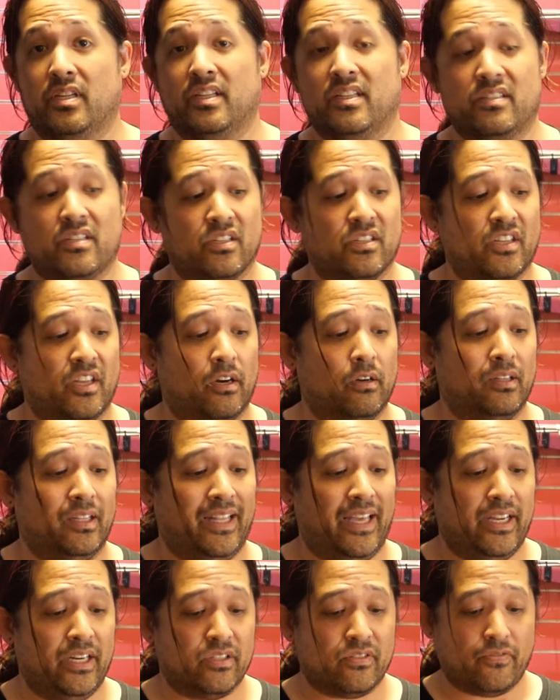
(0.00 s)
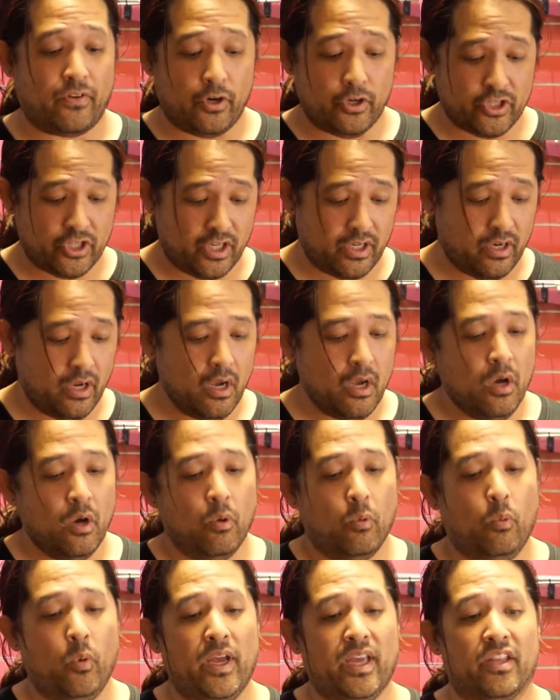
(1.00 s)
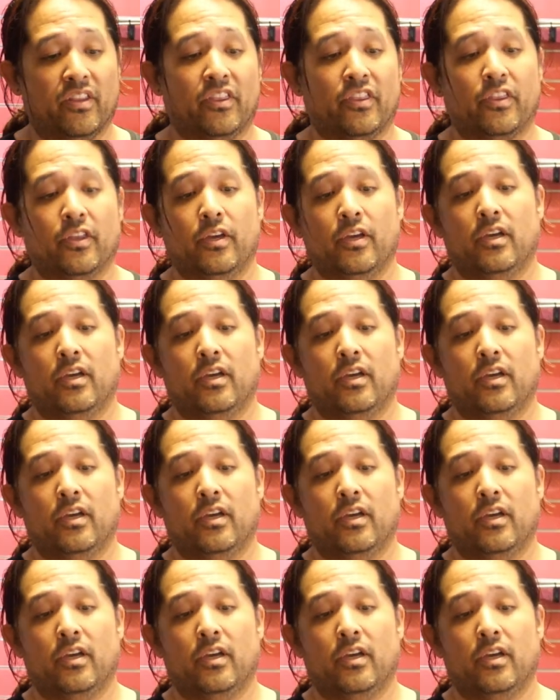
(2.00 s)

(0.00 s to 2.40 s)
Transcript: And this is their latest version with